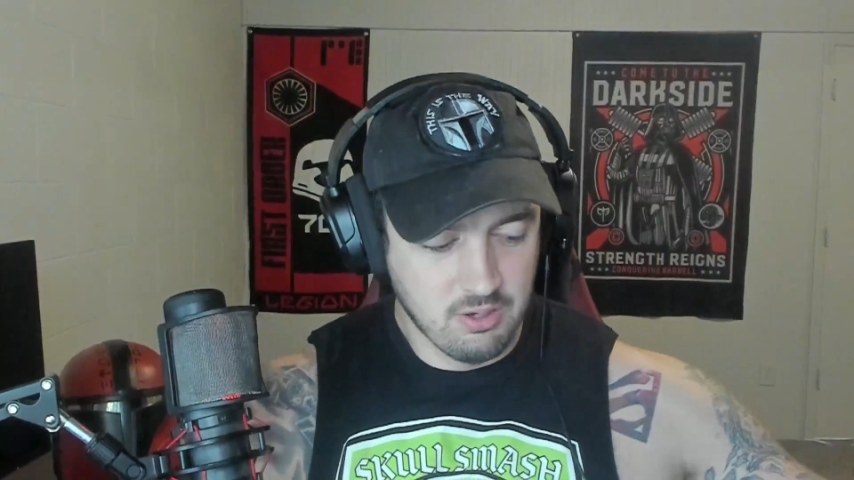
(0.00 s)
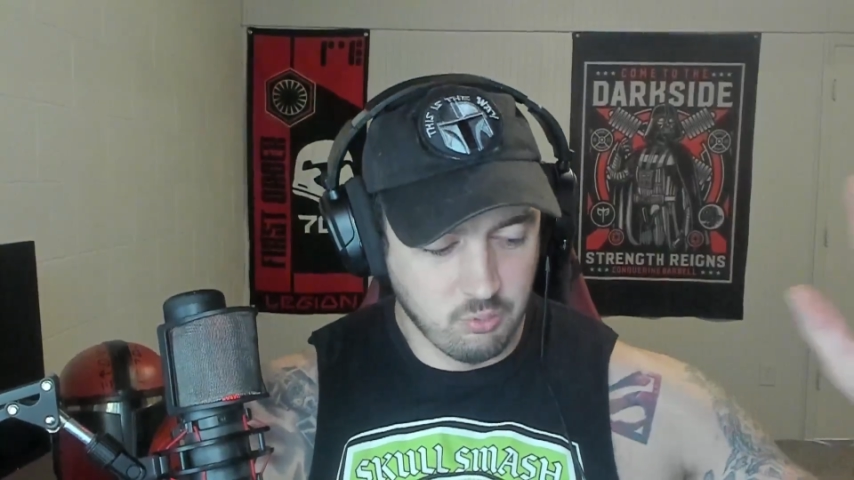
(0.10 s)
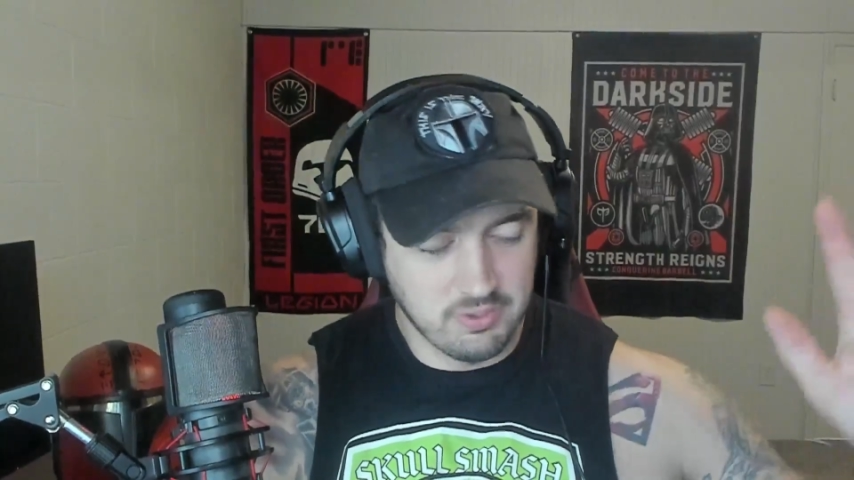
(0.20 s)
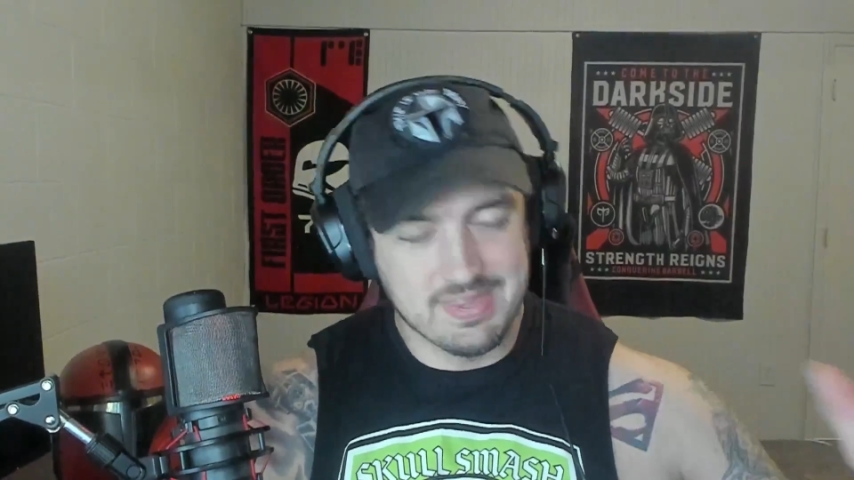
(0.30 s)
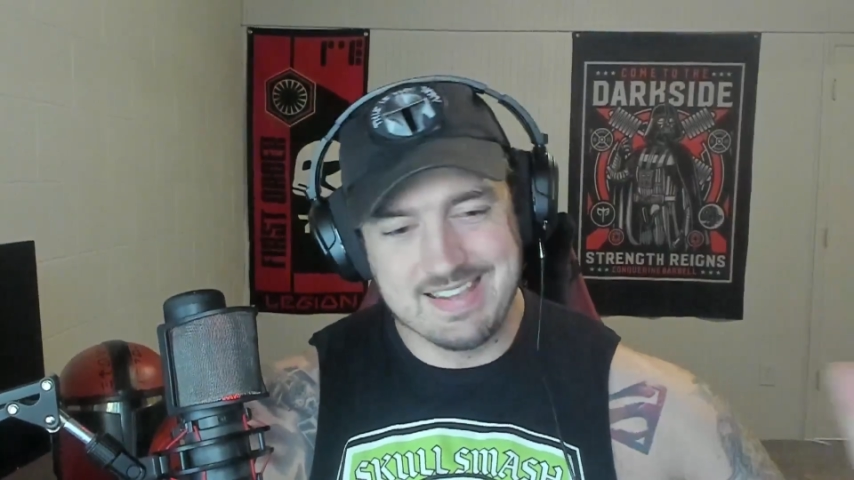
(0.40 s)

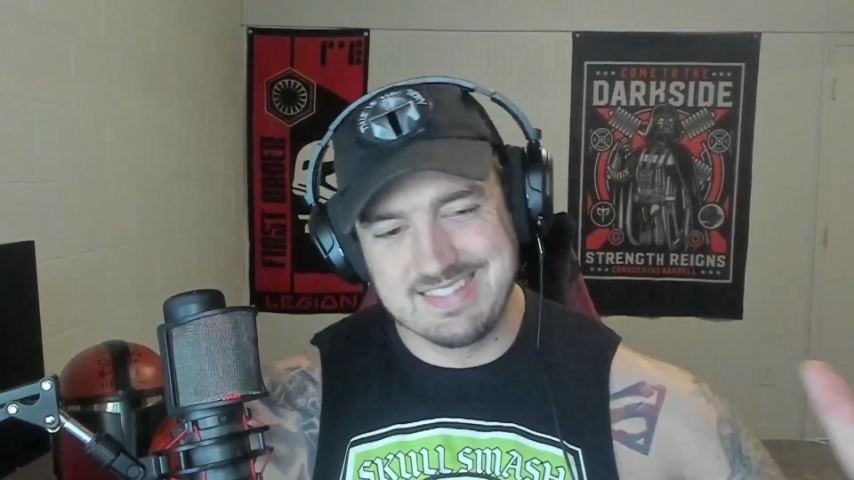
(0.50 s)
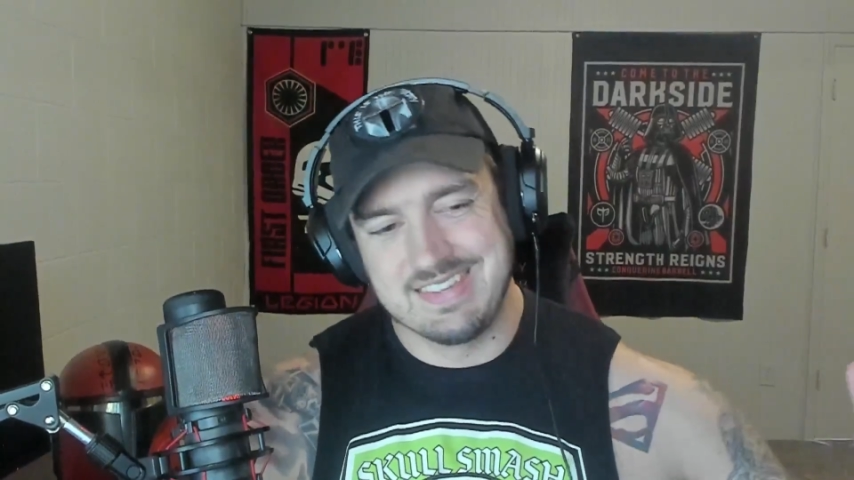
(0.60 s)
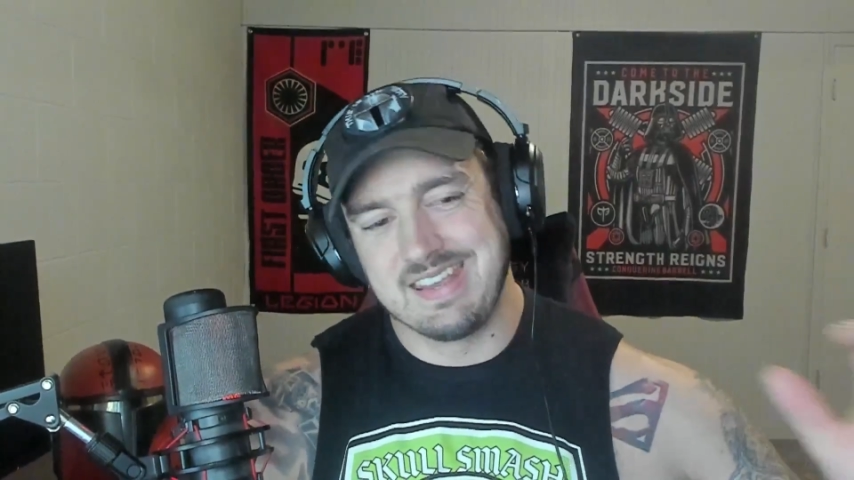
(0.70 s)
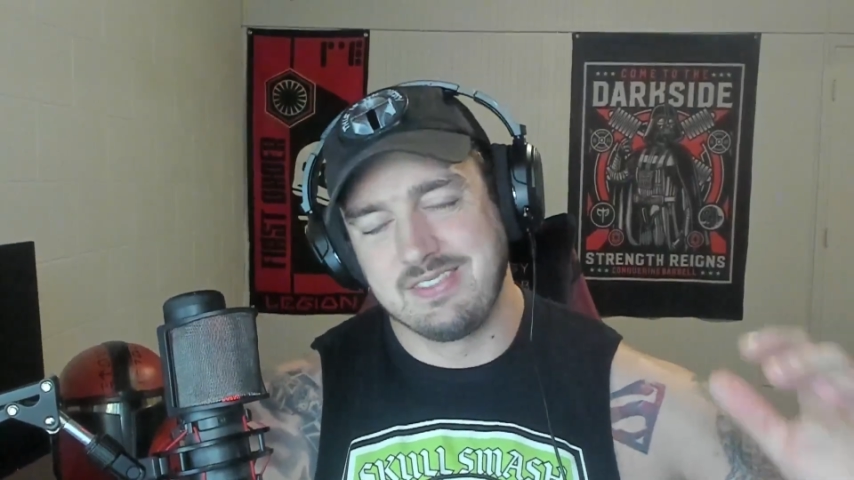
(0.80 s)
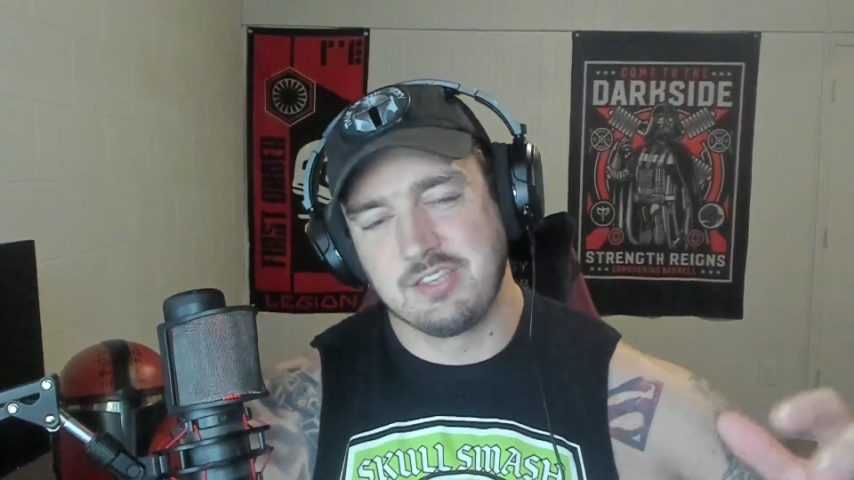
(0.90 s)
With that
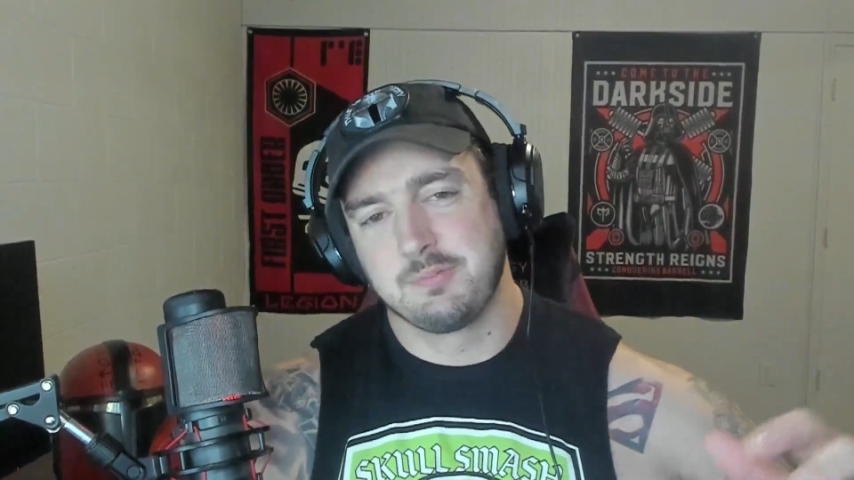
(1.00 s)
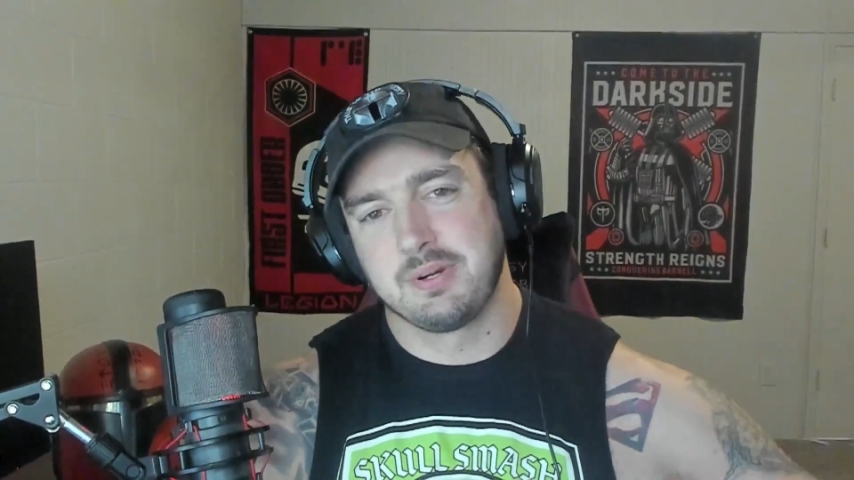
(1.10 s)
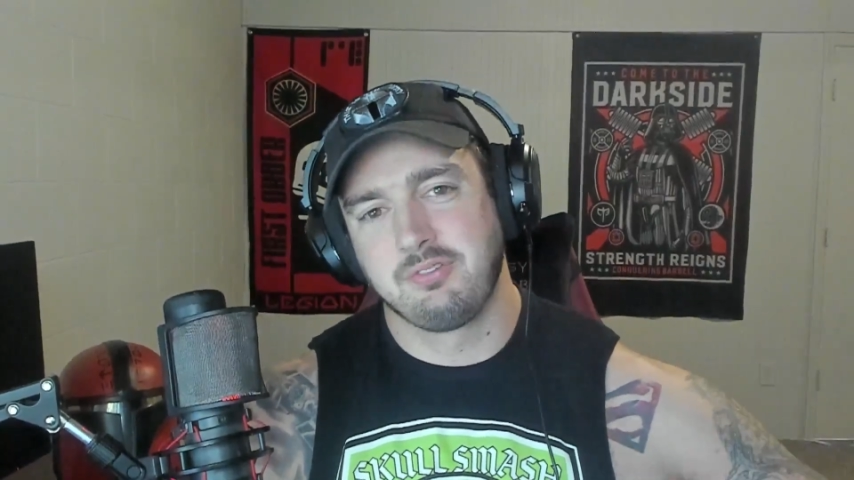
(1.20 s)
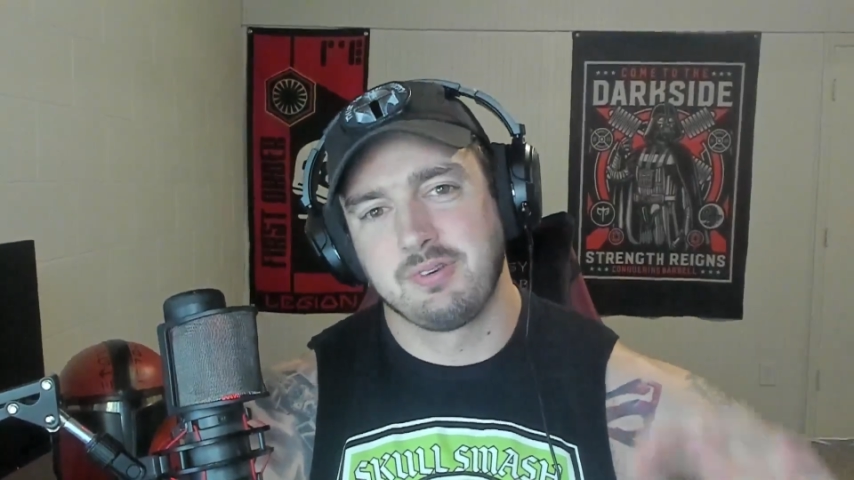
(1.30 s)
said, at this price